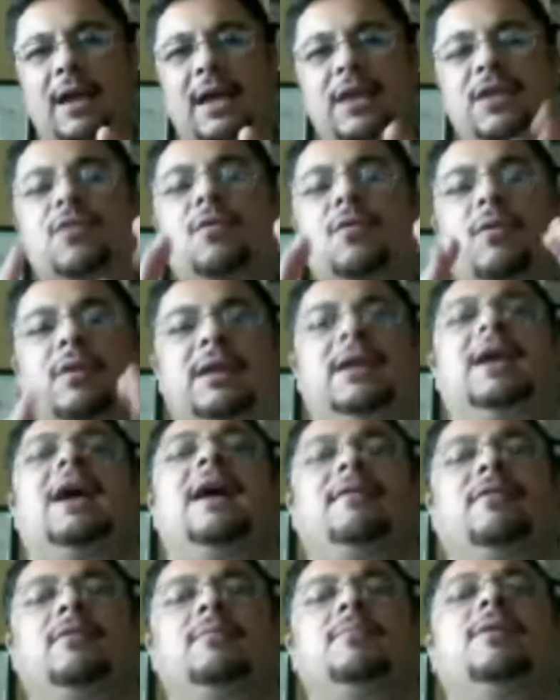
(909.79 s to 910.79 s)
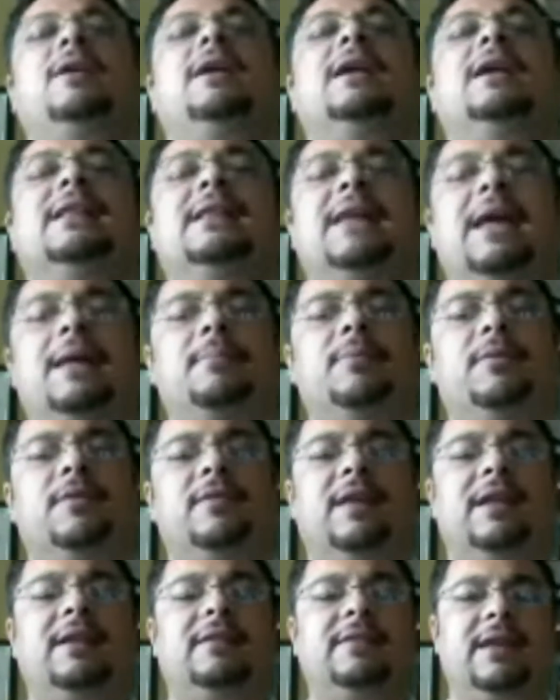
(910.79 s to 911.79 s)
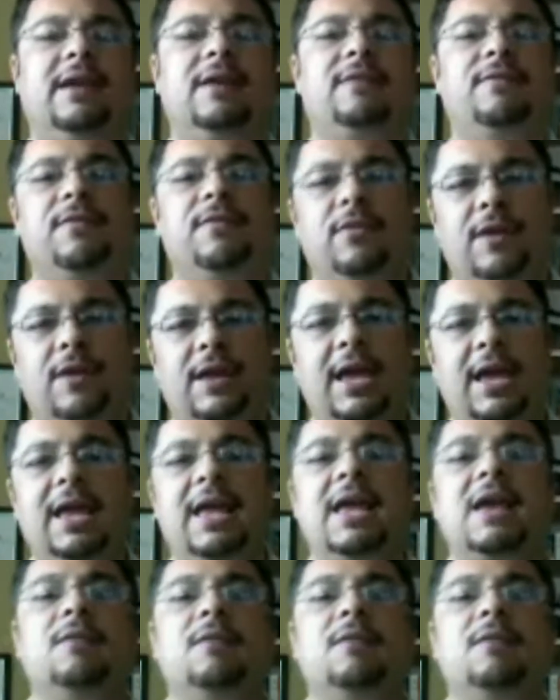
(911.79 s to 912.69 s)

and you only have to bring in 10% of the effort, okay?